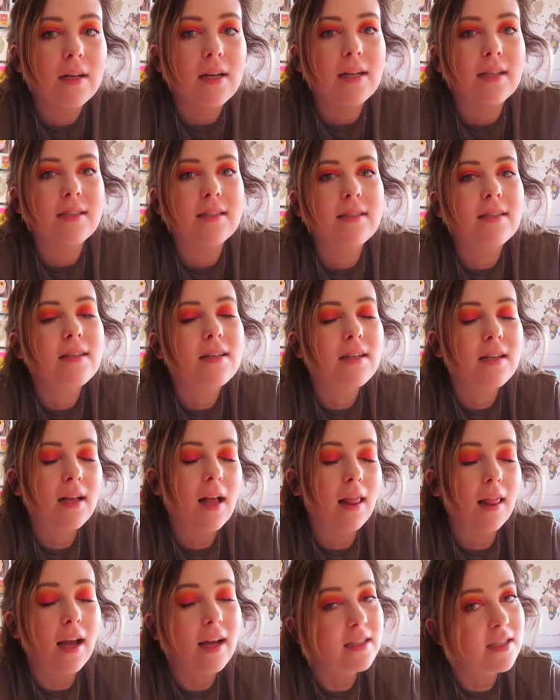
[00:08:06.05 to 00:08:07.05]
It's
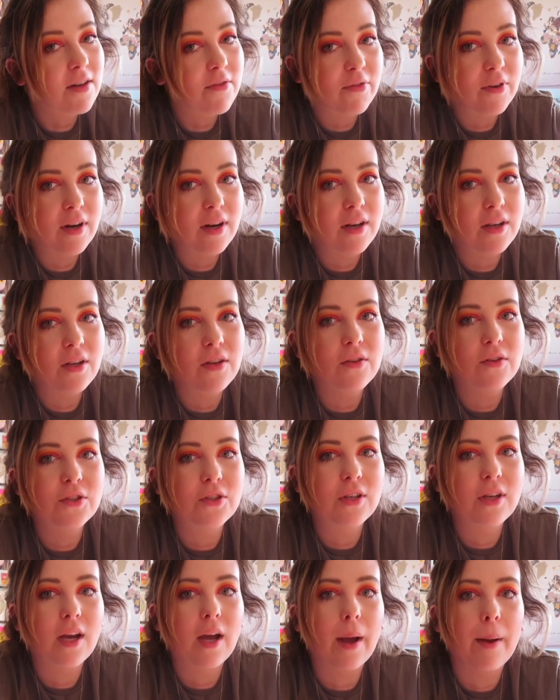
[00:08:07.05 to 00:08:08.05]
a lot different.
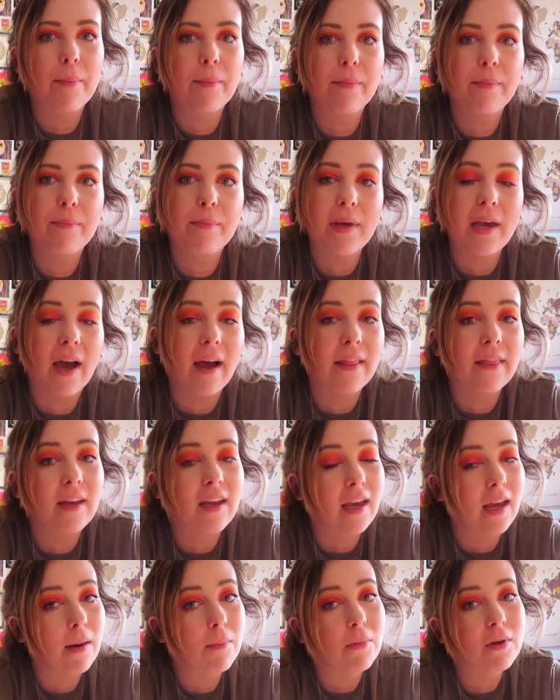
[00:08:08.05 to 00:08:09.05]
Usually I'm behind the
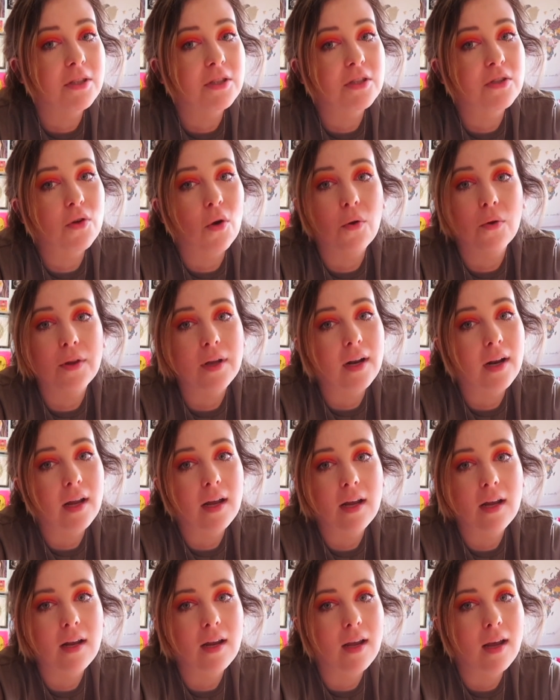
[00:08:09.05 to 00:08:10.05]
camera just holding
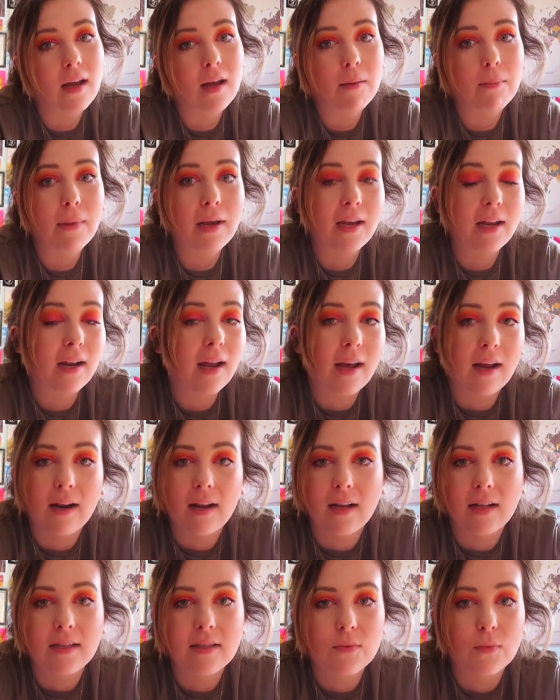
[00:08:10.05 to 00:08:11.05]
it and making
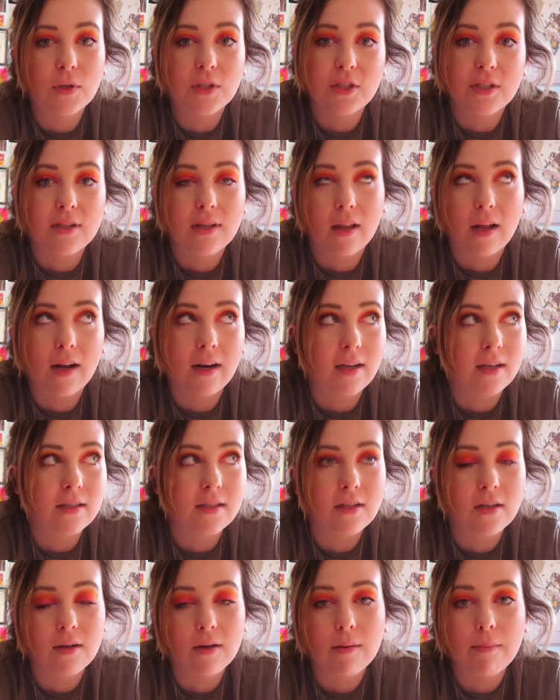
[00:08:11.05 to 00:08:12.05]
edits, which is a lot
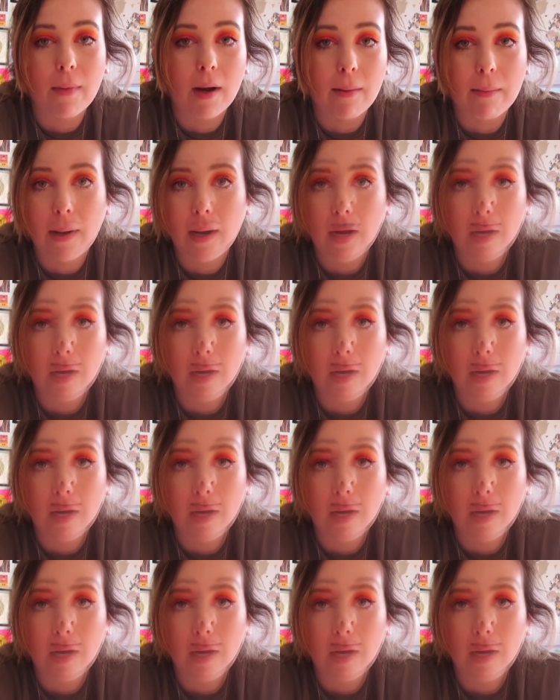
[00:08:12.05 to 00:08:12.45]
easier in my mind.